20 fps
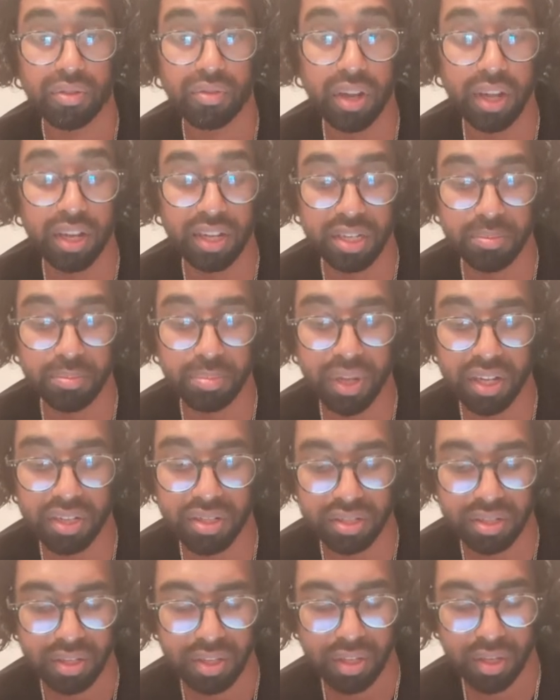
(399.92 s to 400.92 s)
Right,
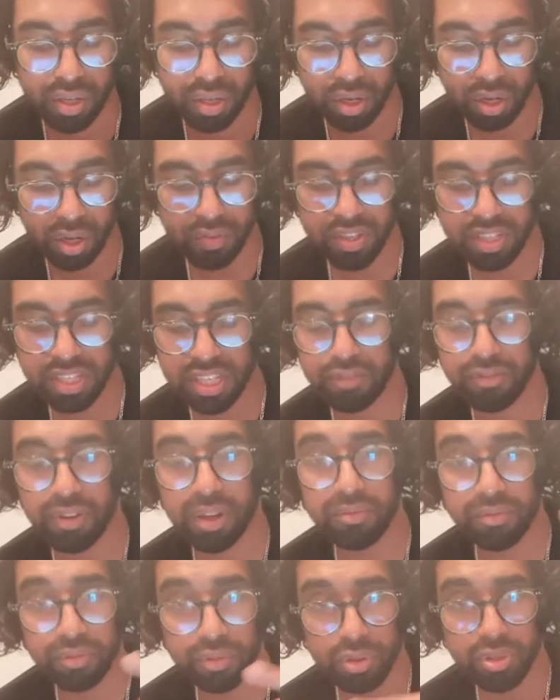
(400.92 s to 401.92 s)
but Obviously, if
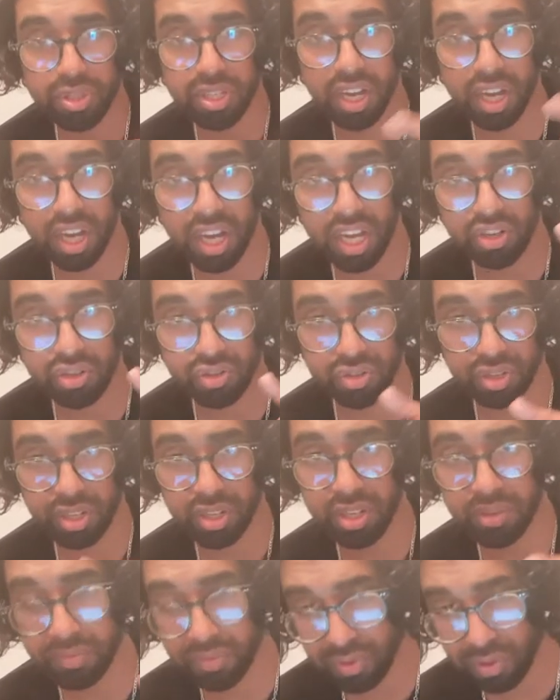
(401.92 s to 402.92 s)
I'm fusing
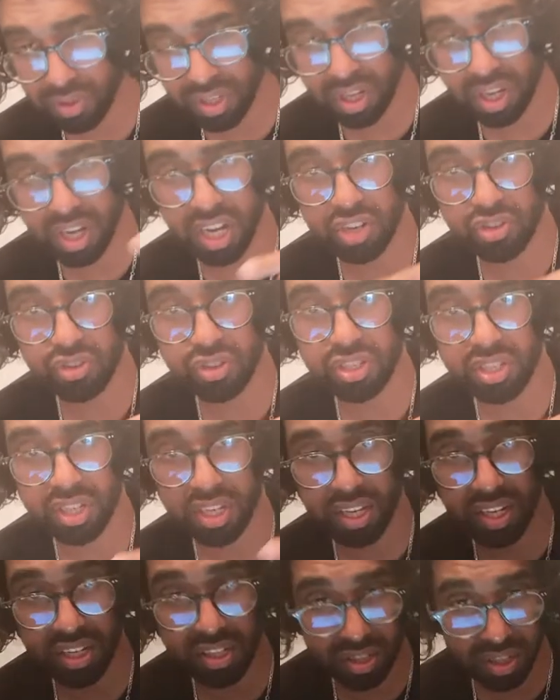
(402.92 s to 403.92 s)
hydrogen, I'm fusing hydrogen
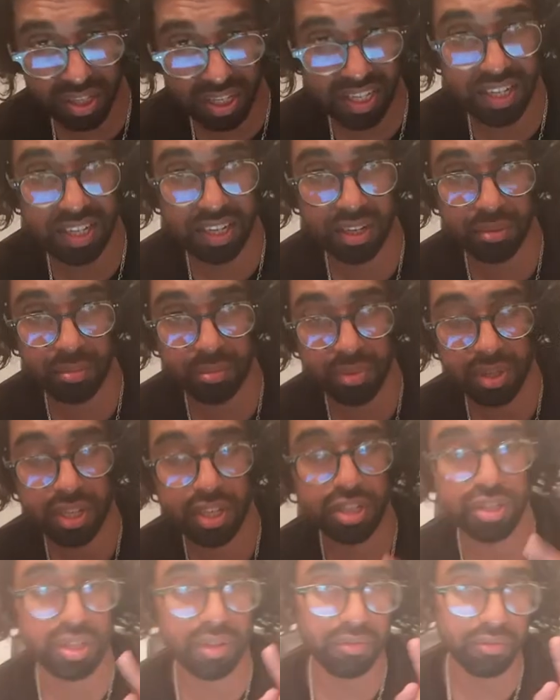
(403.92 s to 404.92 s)
into helium.
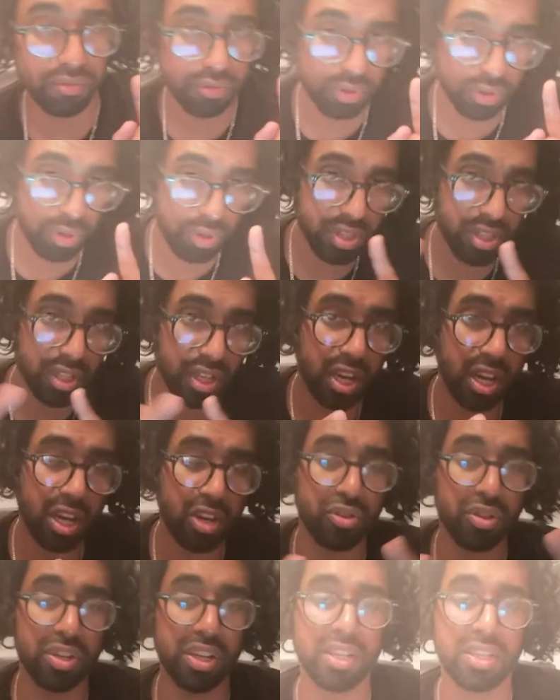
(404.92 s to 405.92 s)
So I'm fusing the
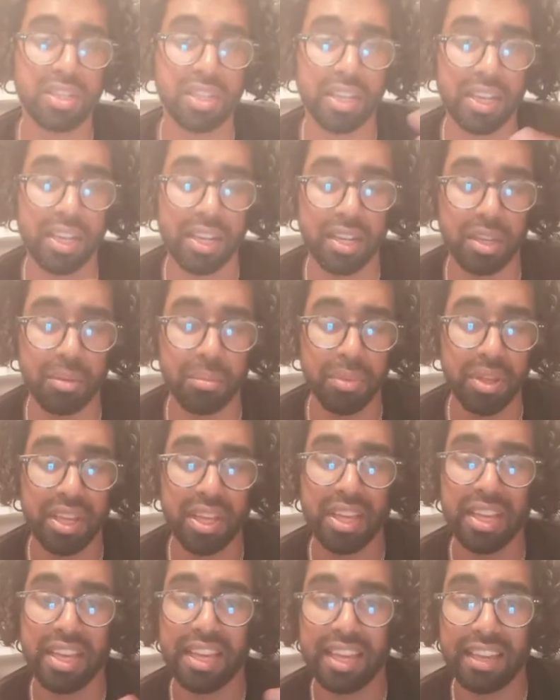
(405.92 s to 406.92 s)
hydrogen into helium.
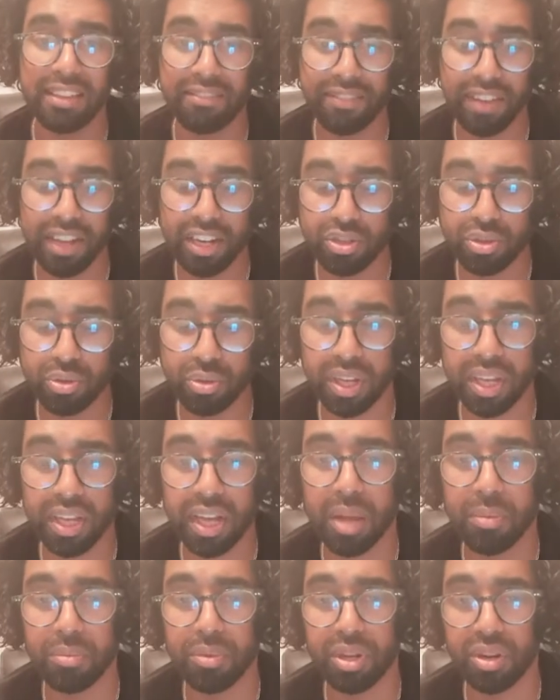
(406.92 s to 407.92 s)

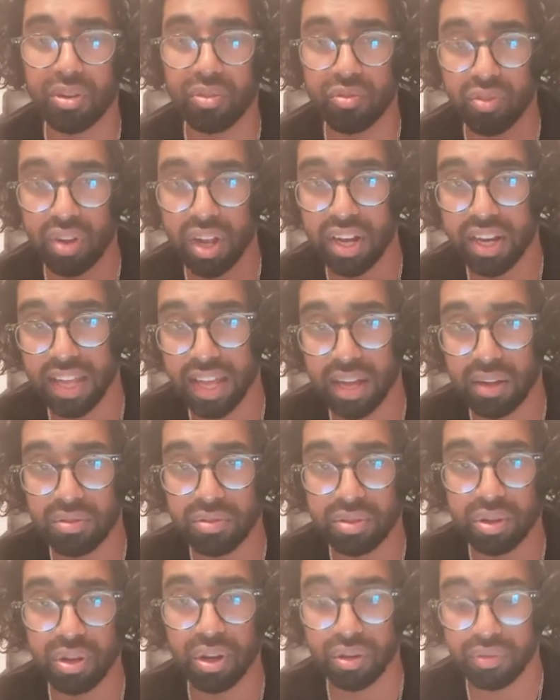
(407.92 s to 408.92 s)
Eventually, I'm going to run
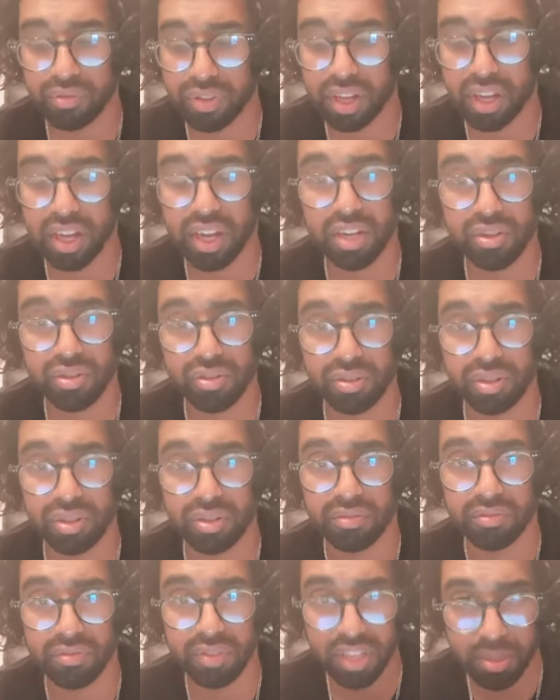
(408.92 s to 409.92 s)
out of the
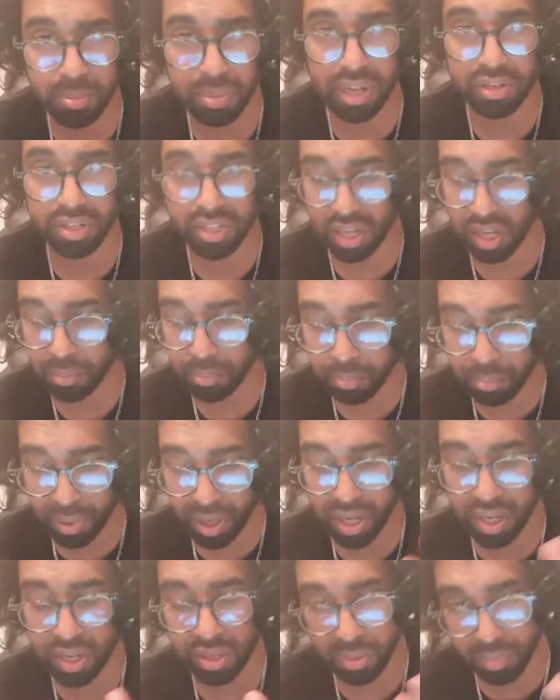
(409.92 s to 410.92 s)
hydrogen. Think about it. I'm
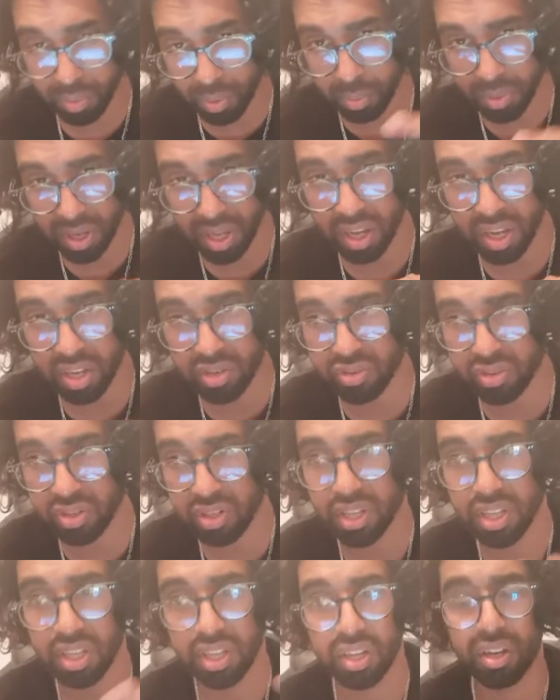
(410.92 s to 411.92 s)
burning up all my
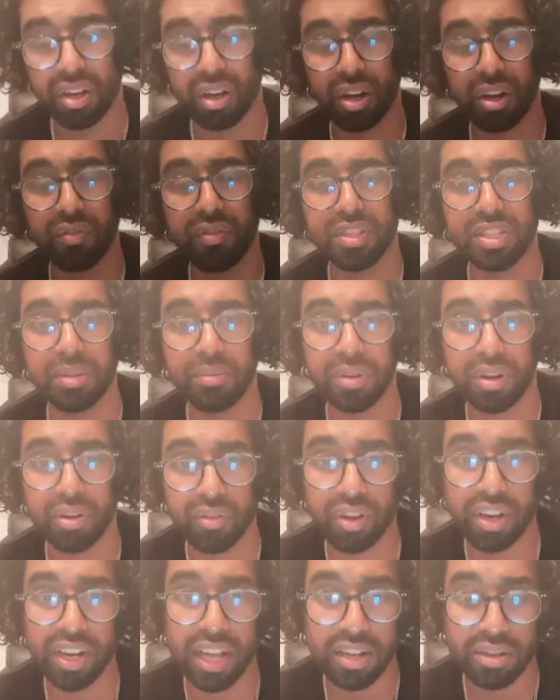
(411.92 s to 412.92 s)
hydrogen. Obviously, I'm going to
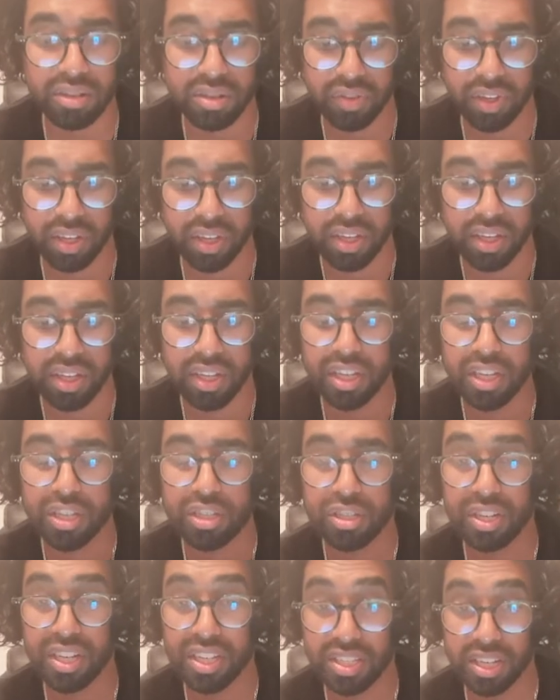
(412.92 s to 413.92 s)
run out of it.
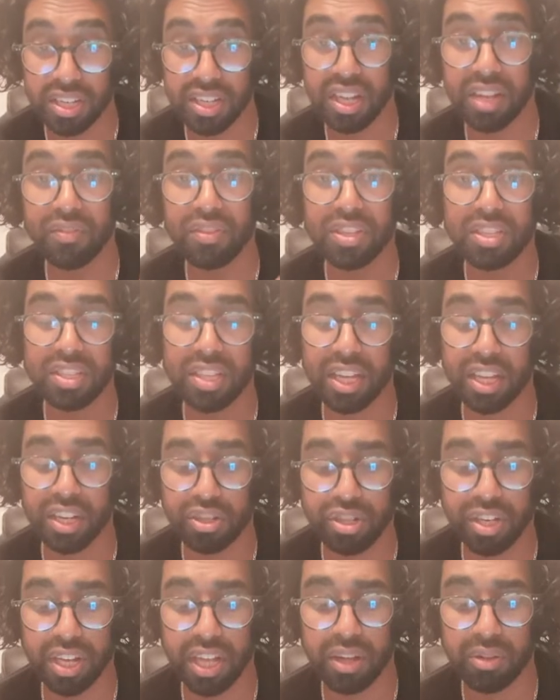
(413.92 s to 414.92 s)
So there's another
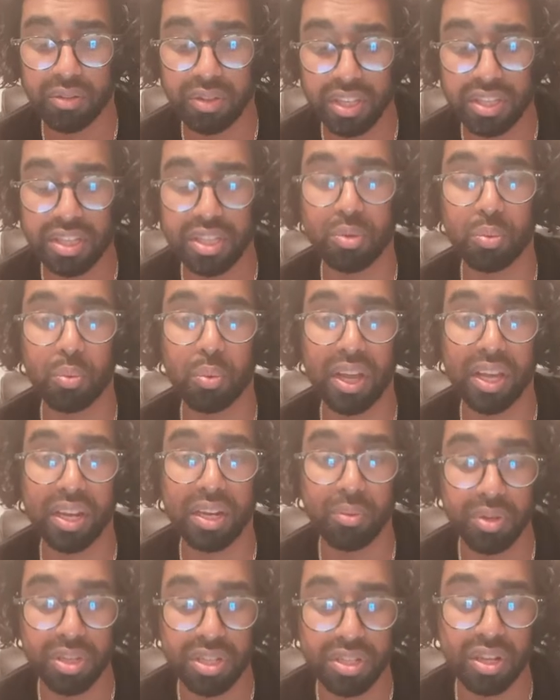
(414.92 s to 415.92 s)
stage now. This is
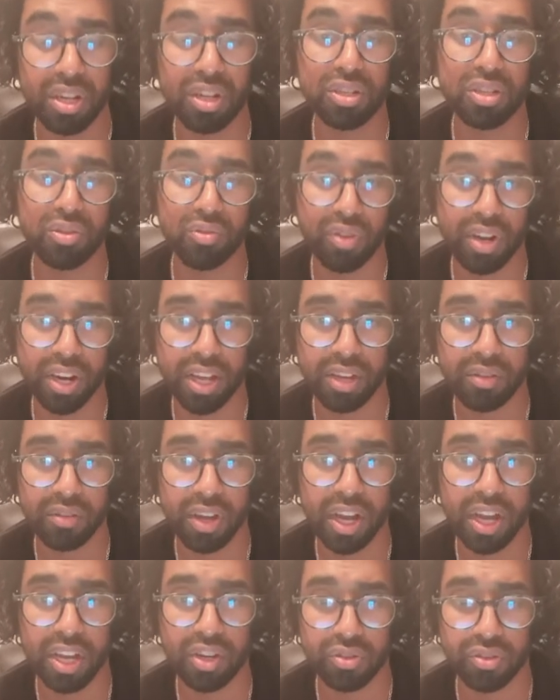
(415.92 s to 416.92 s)
when we start to run out
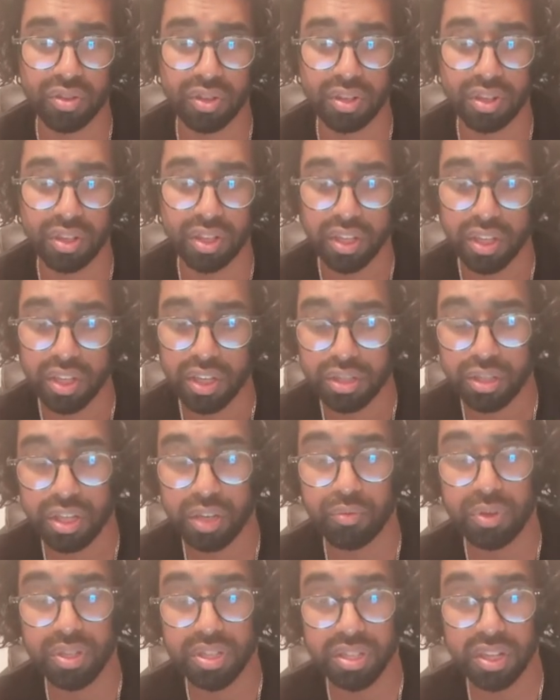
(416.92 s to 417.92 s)
of hydrogen.
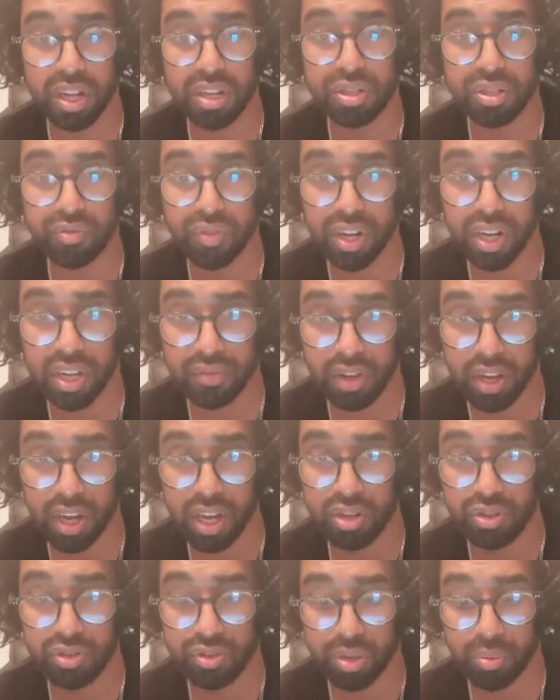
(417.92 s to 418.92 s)
So if we start to run out of
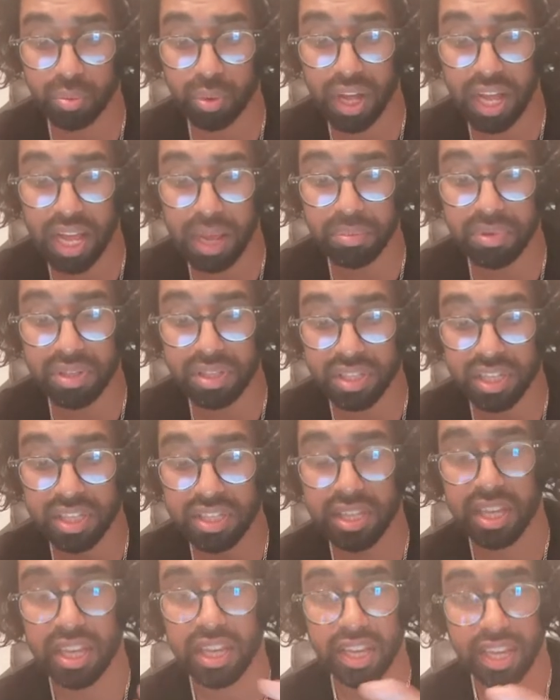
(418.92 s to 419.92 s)
hydrogen, what happens
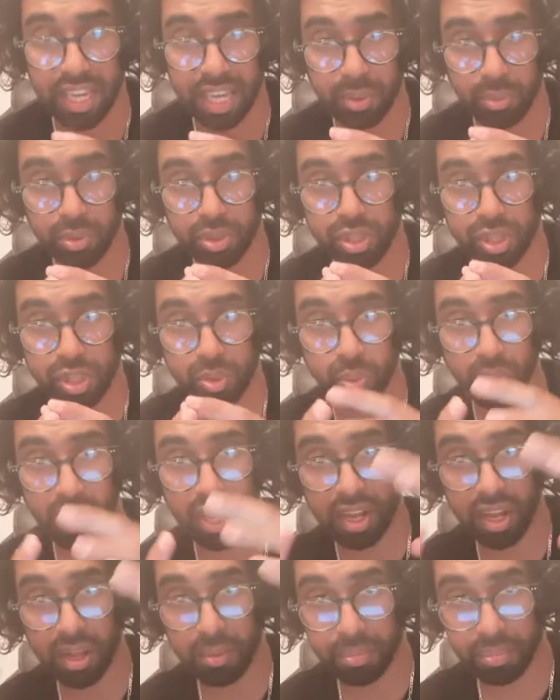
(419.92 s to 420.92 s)
is it will
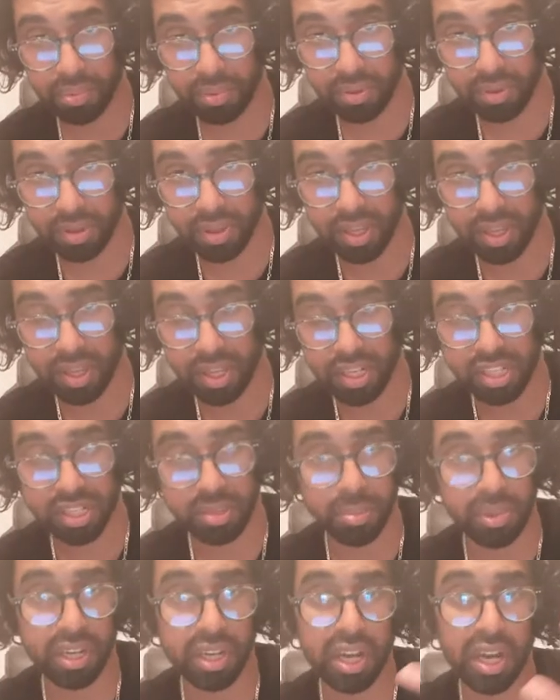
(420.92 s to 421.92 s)
swell up
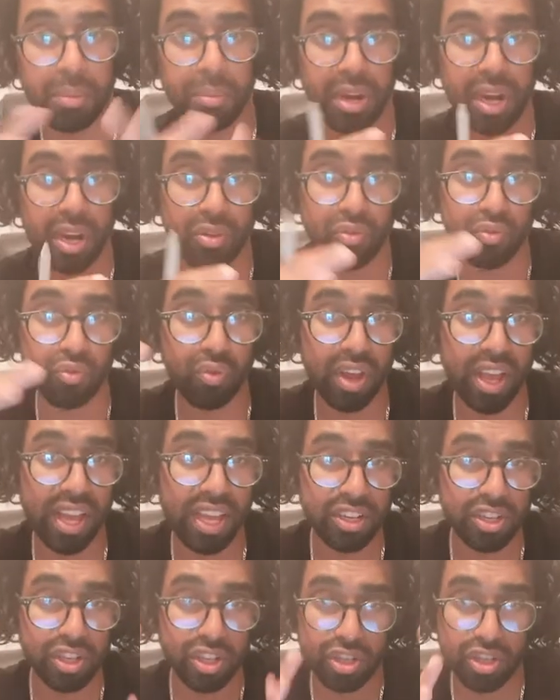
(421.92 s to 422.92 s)
to become a
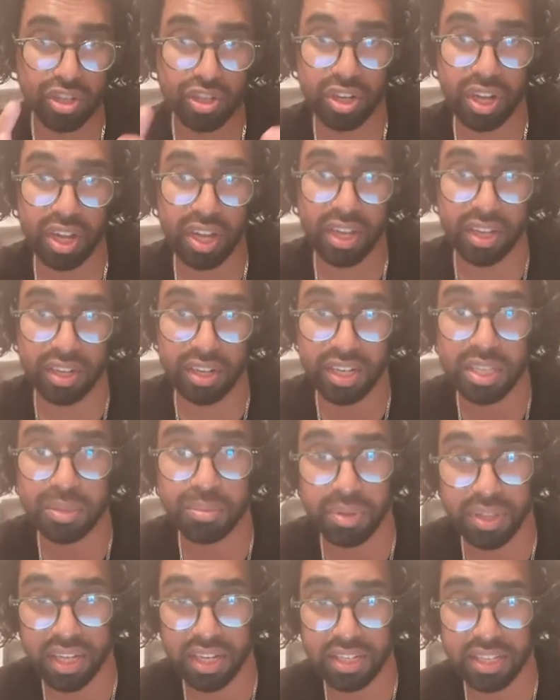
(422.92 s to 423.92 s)
red giant.
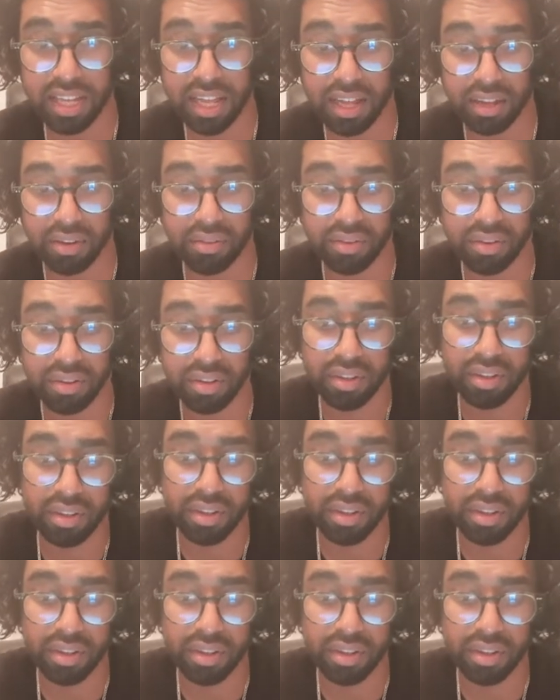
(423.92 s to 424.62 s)
Let's put that down.